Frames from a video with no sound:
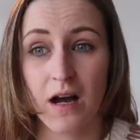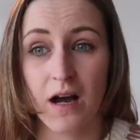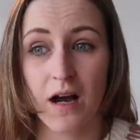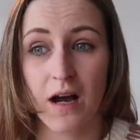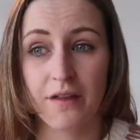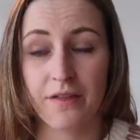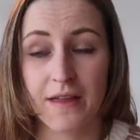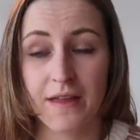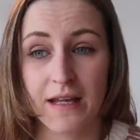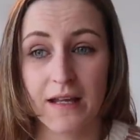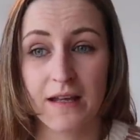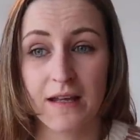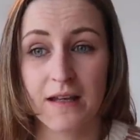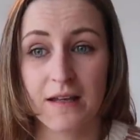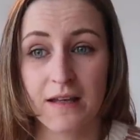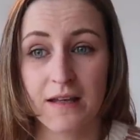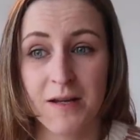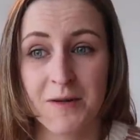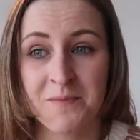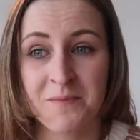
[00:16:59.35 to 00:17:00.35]
I
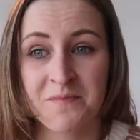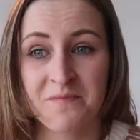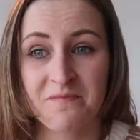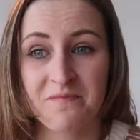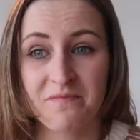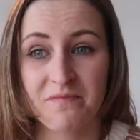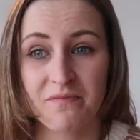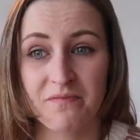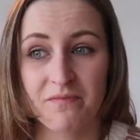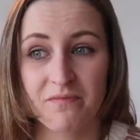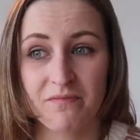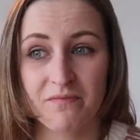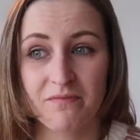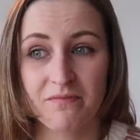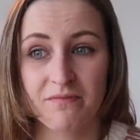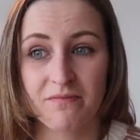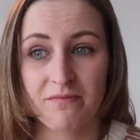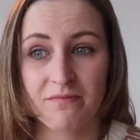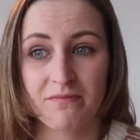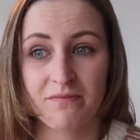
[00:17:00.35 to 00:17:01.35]
think
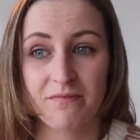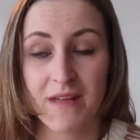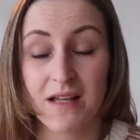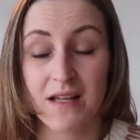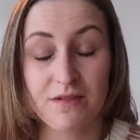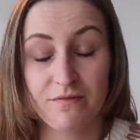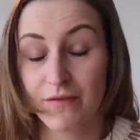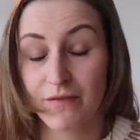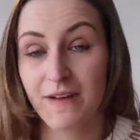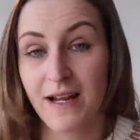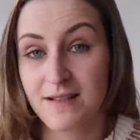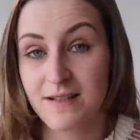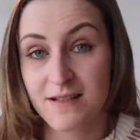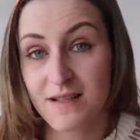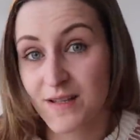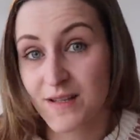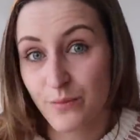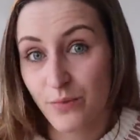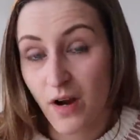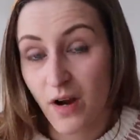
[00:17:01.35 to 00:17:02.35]
that's reflected
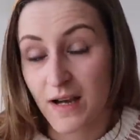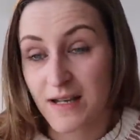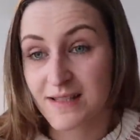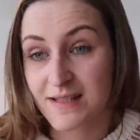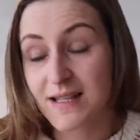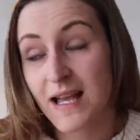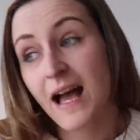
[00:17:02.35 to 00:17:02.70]
in the price.